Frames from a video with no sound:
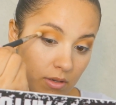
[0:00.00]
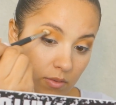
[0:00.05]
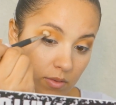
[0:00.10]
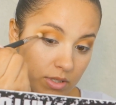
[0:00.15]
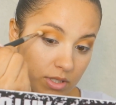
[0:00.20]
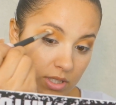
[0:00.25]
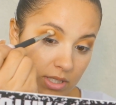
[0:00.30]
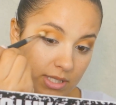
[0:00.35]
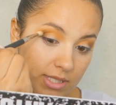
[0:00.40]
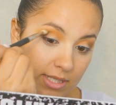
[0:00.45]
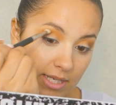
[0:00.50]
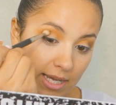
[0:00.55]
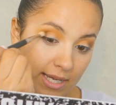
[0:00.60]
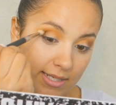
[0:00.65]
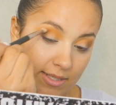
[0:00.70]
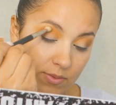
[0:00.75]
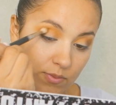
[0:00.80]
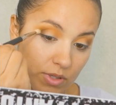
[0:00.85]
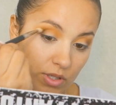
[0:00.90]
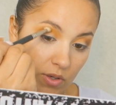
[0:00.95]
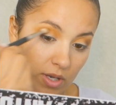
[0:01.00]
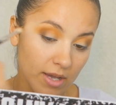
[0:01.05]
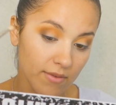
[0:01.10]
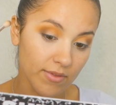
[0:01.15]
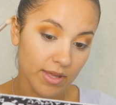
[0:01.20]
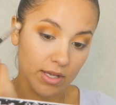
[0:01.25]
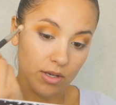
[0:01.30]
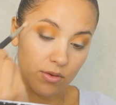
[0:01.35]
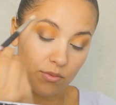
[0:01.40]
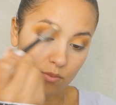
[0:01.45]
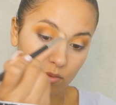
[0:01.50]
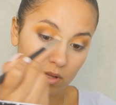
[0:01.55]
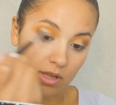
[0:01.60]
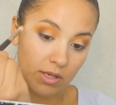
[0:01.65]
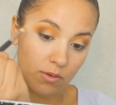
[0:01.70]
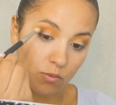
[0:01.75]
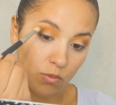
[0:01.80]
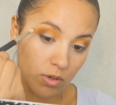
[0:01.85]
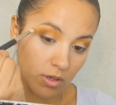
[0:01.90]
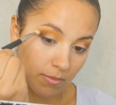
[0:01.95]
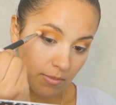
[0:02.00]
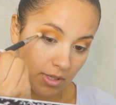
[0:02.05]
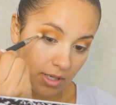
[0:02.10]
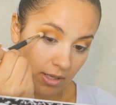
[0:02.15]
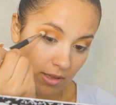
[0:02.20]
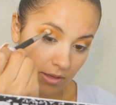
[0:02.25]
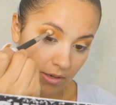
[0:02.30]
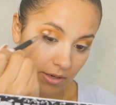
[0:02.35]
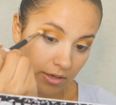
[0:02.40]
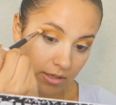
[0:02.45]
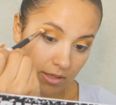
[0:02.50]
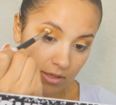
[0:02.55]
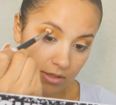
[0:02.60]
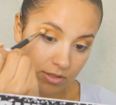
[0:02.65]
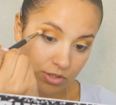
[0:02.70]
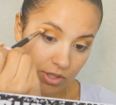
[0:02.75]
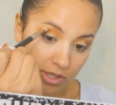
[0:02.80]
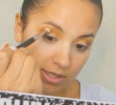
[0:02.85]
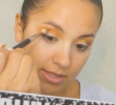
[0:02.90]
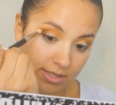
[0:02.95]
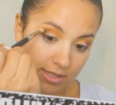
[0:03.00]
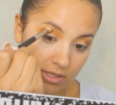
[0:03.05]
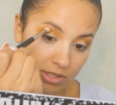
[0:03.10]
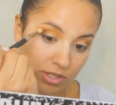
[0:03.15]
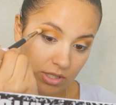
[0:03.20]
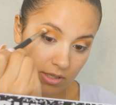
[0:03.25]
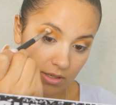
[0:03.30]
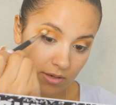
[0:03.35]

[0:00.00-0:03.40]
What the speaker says: which is nice when you have like a really warm color in your transition